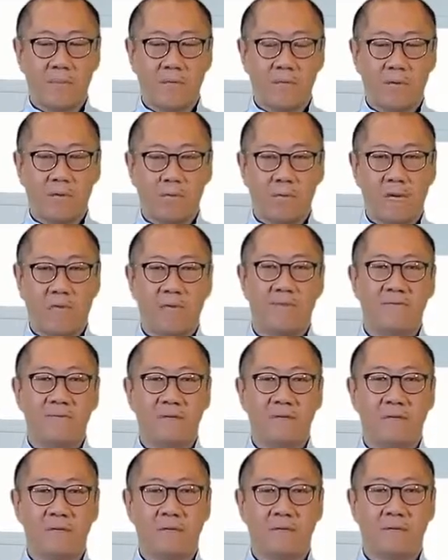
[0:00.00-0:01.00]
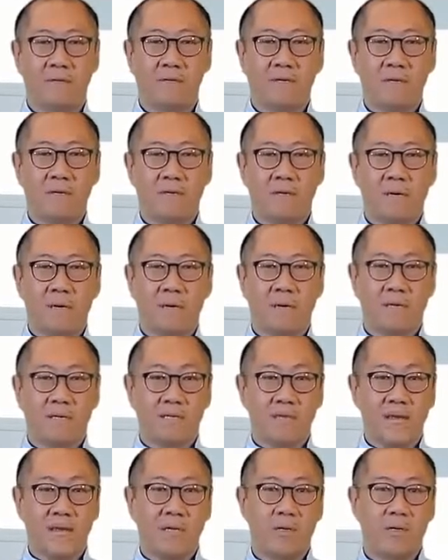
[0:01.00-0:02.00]
relevant
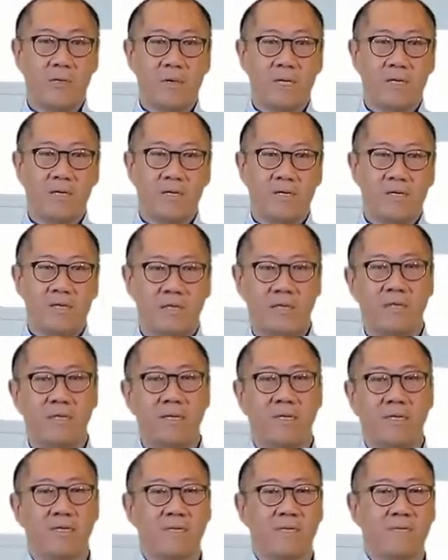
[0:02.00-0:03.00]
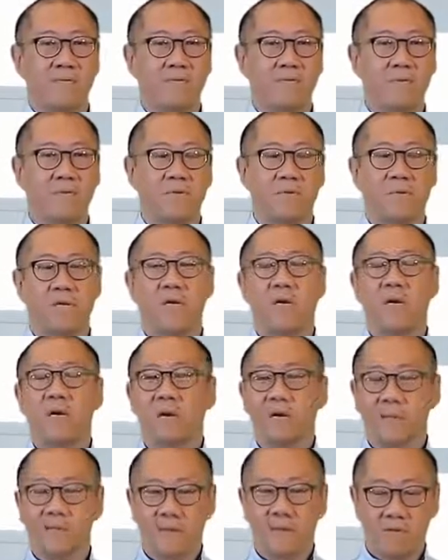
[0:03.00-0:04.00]
10, 20, 30 years in the future,
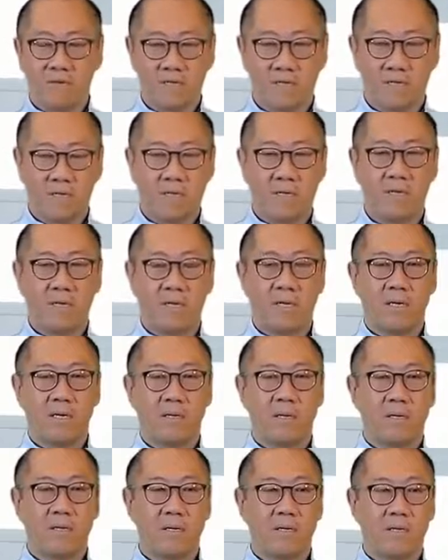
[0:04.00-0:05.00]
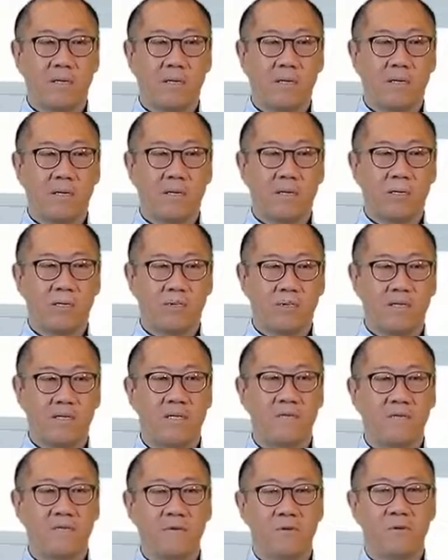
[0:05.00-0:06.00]
there is still a
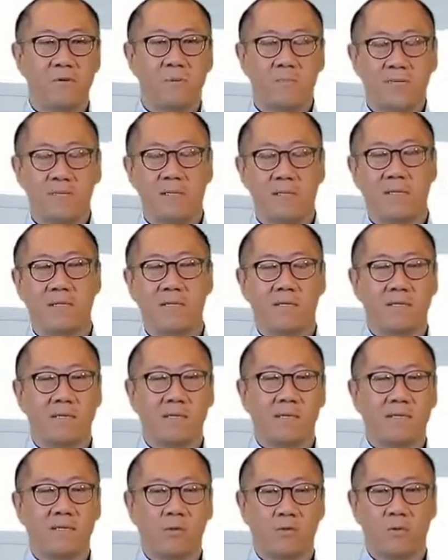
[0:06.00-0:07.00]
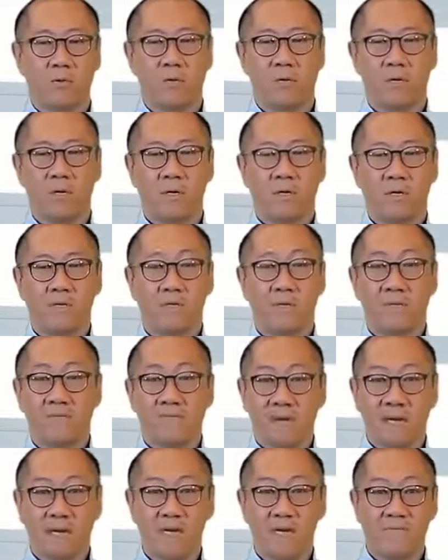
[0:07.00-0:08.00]
reason for your business still to
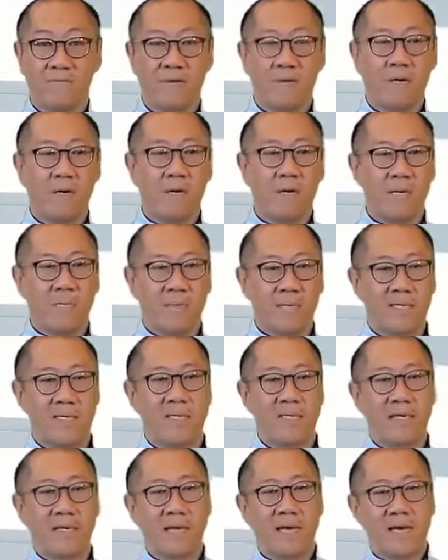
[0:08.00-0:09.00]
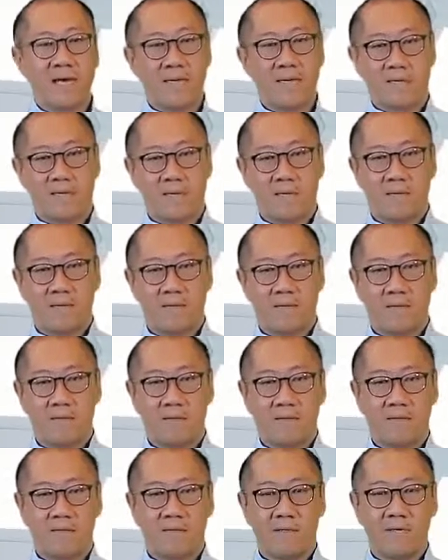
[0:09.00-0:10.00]
survive. But to get to
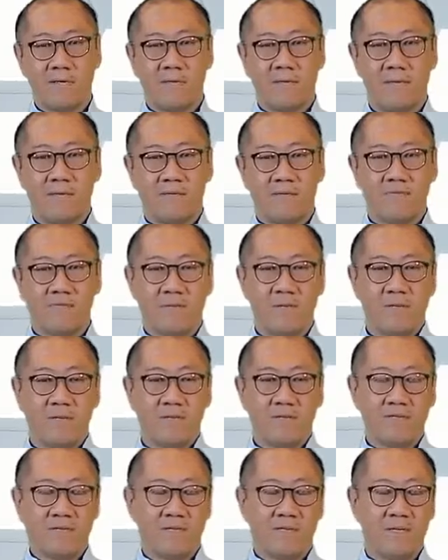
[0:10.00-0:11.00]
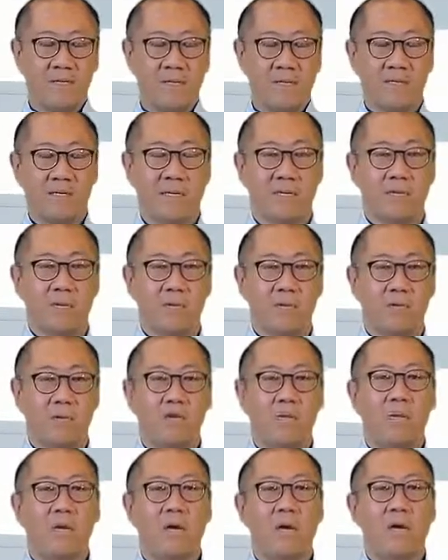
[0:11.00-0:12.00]
30 years, 40, 50 years down the
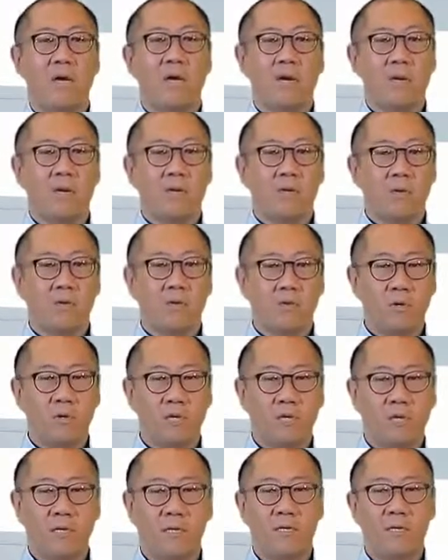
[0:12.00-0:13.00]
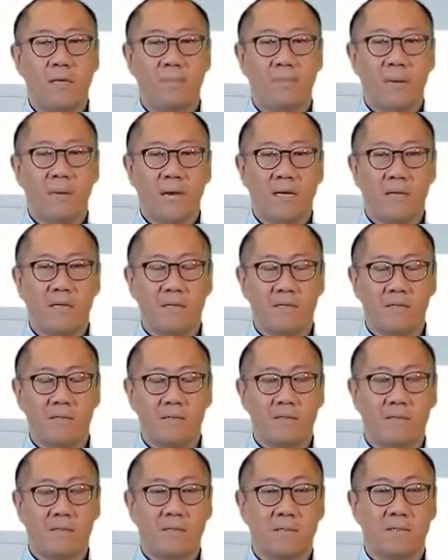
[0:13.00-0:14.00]
road, you need to
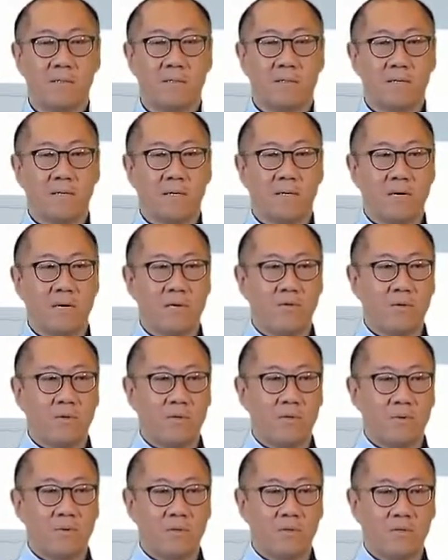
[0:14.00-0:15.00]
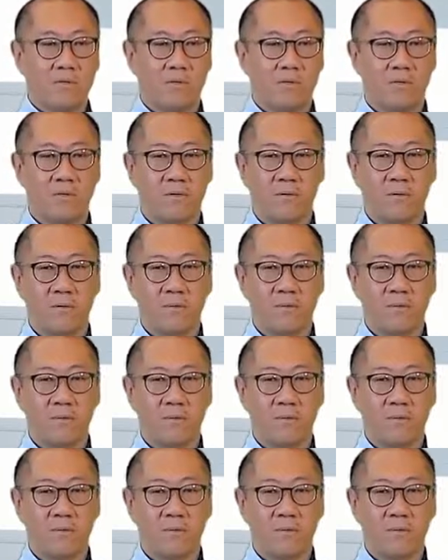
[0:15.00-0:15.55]
balance how you also